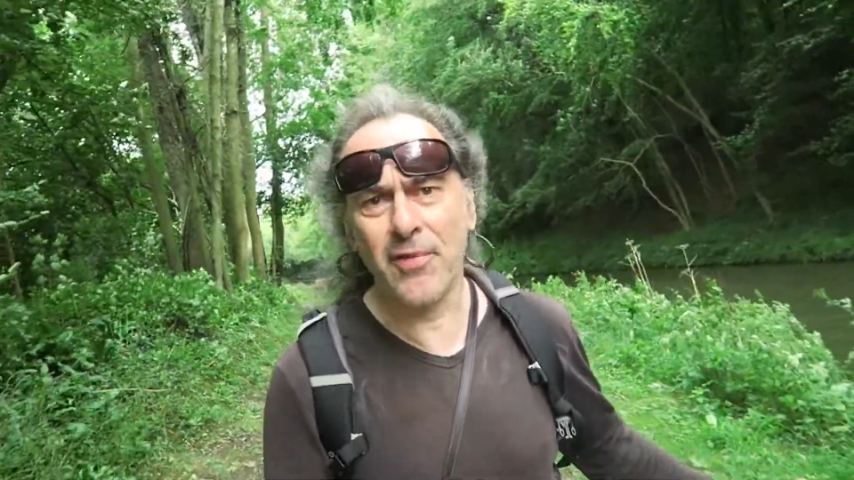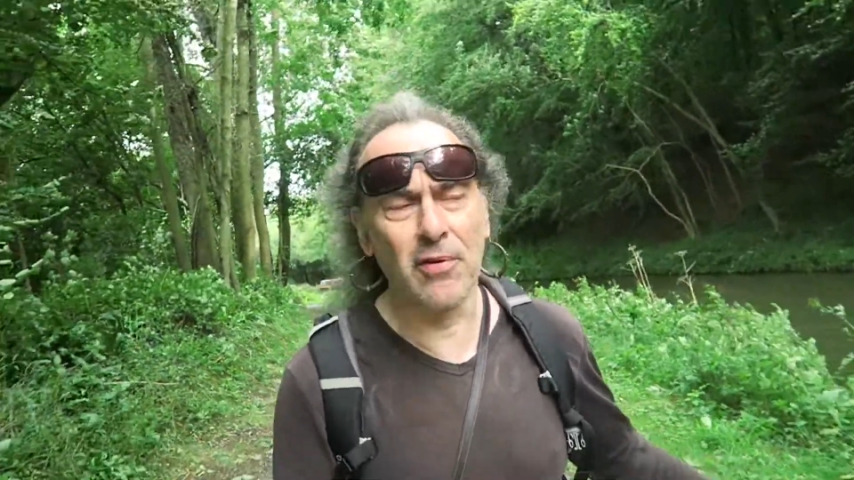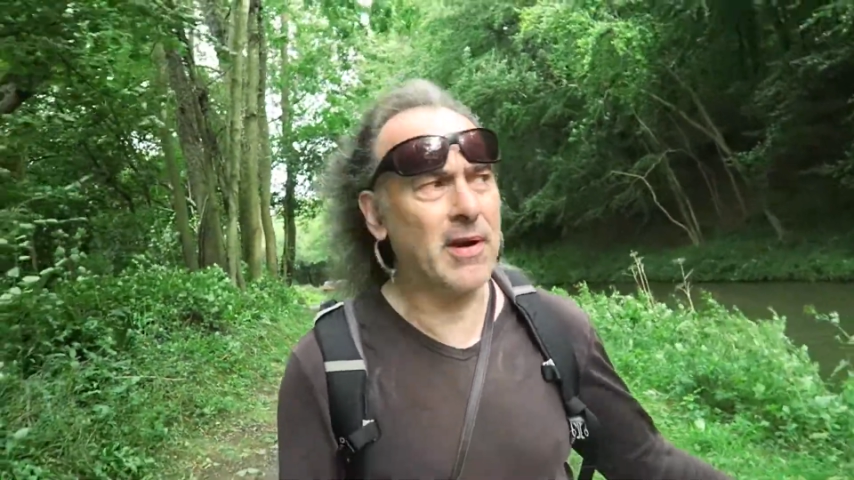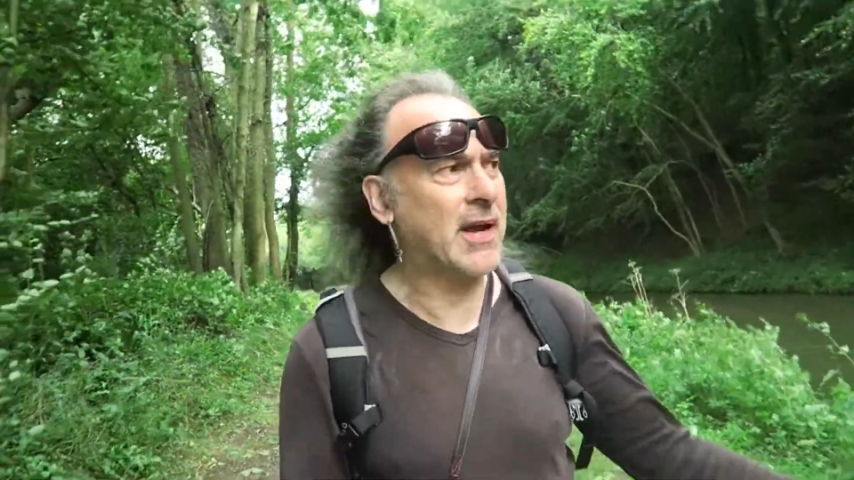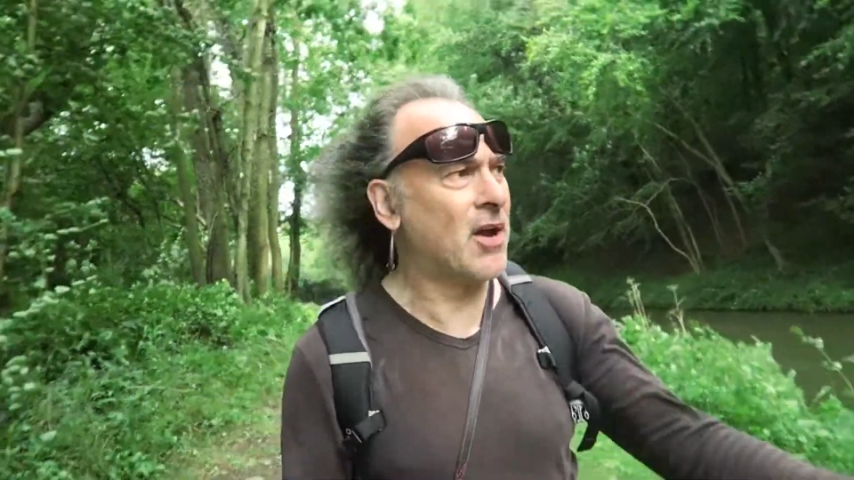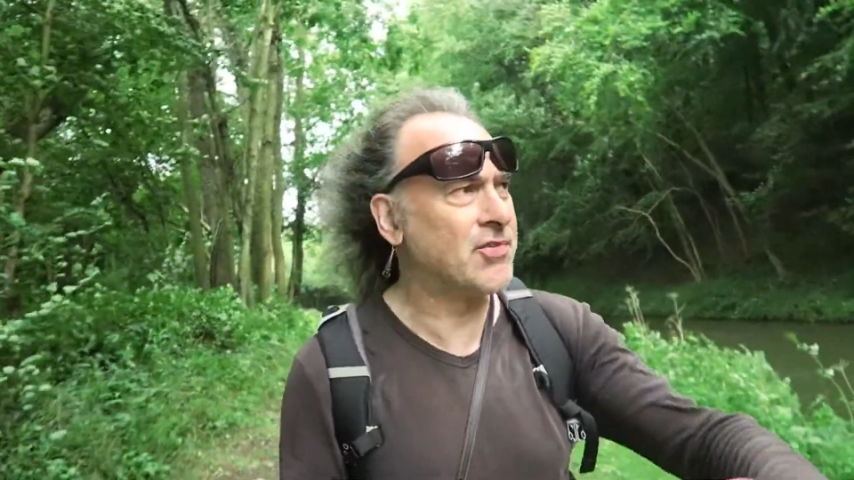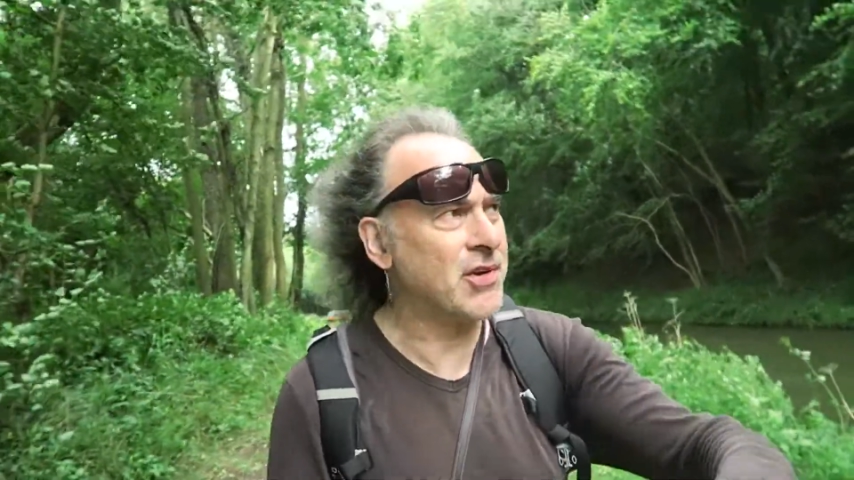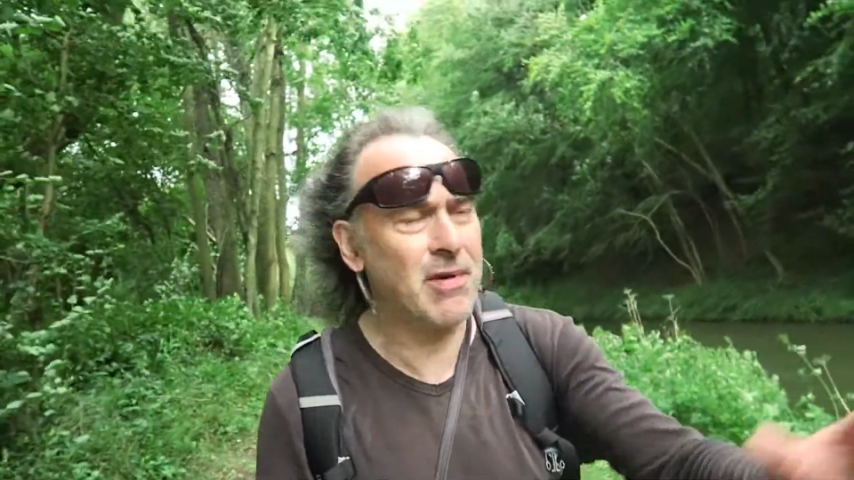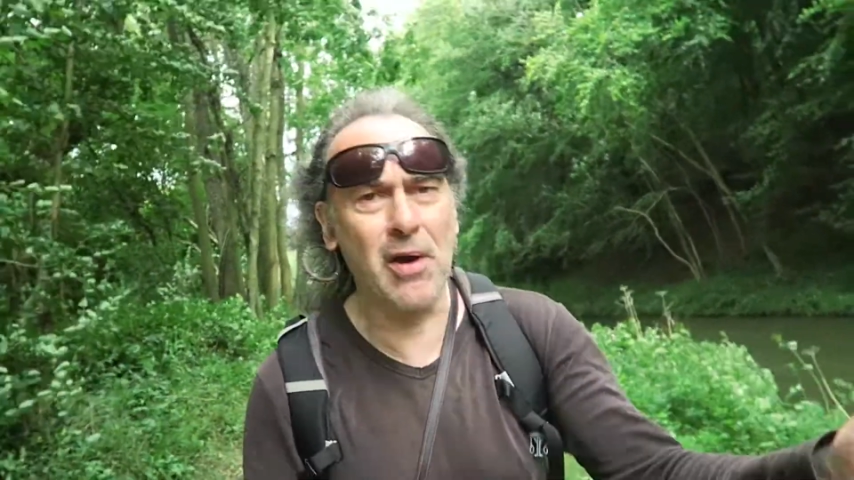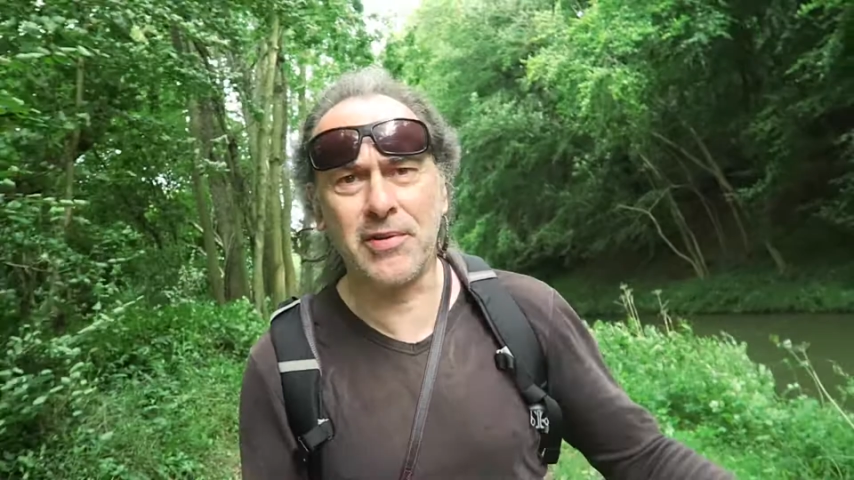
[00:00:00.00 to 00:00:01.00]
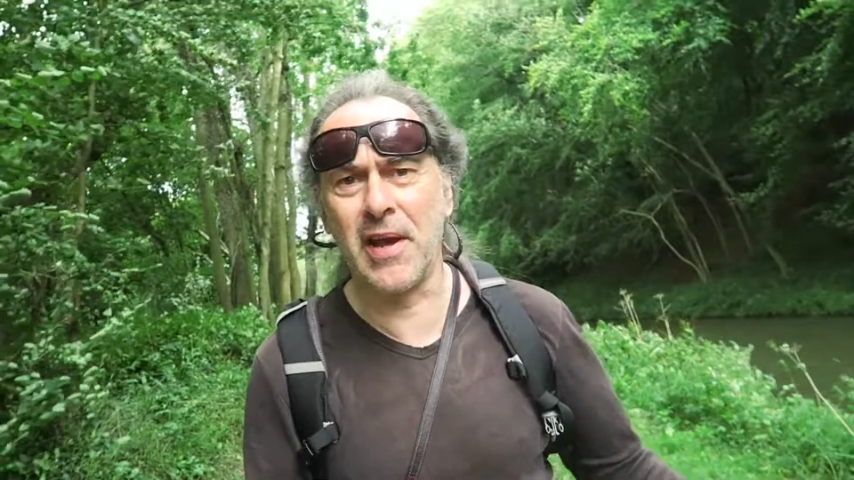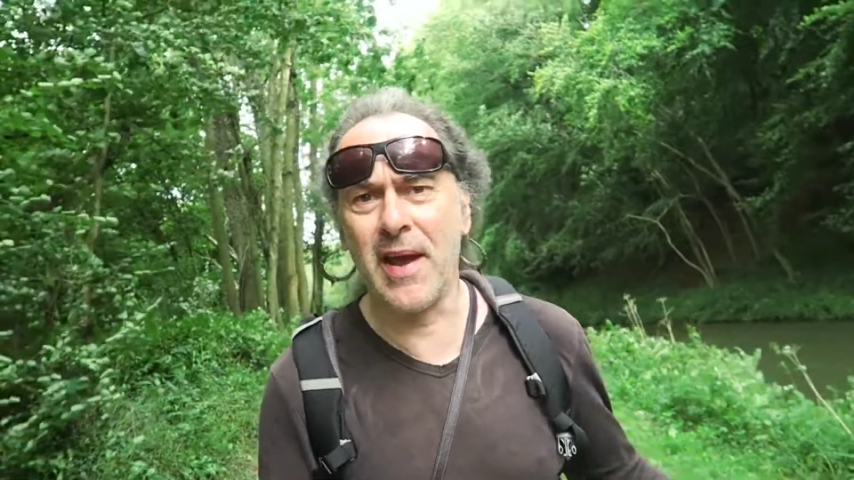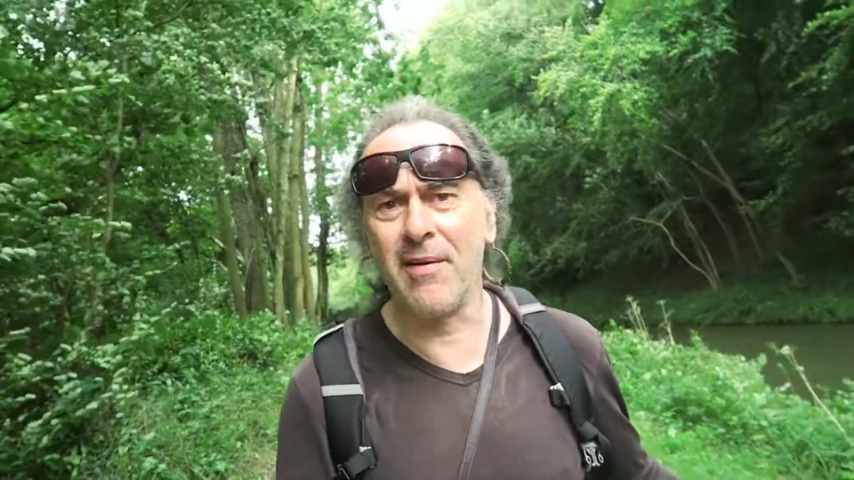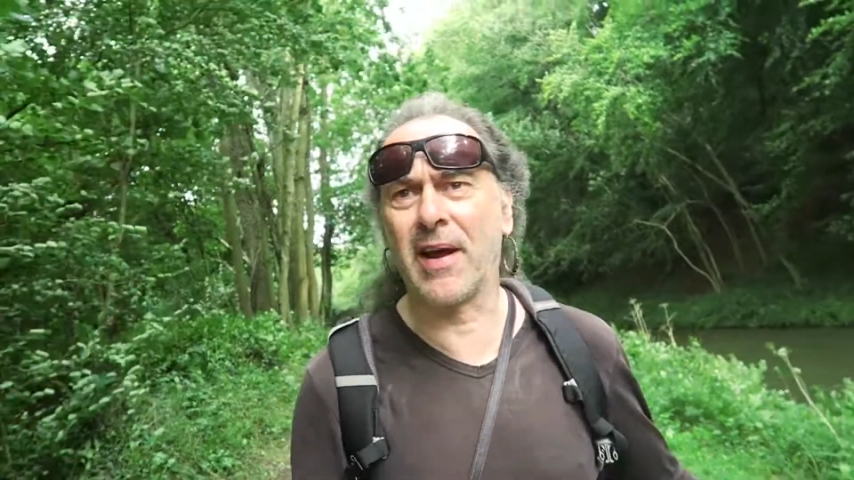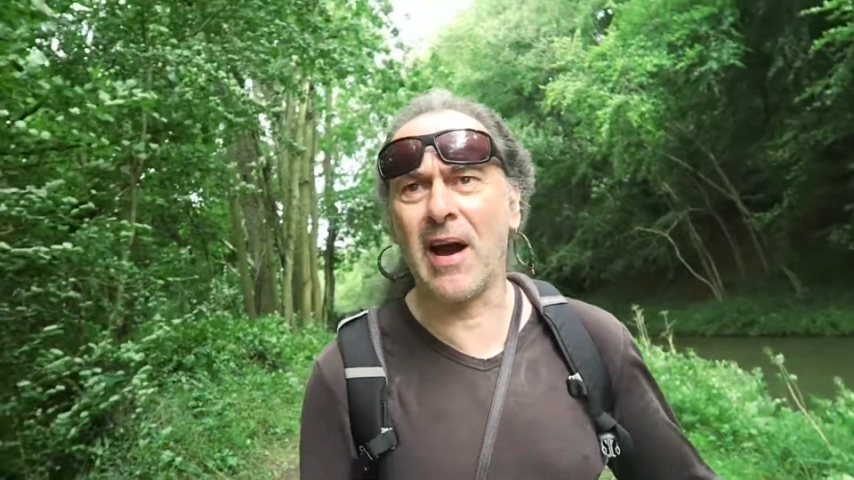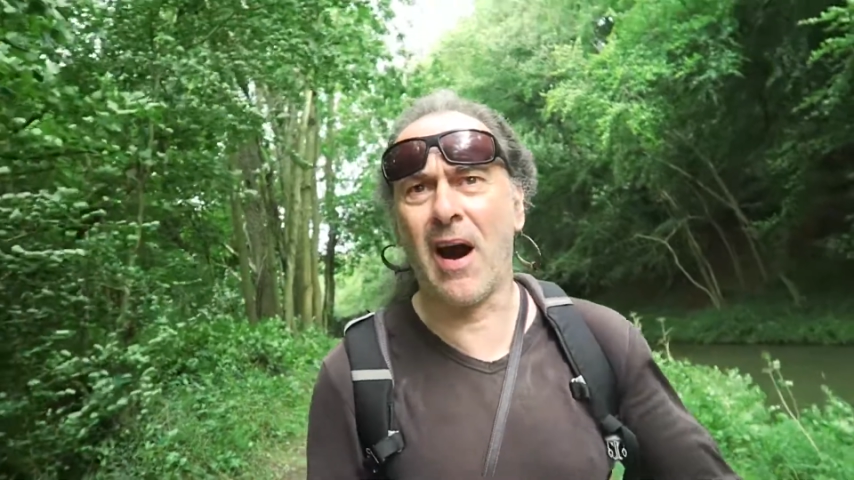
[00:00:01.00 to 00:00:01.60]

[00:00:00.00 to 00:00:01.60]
If you're on a country road and you hear a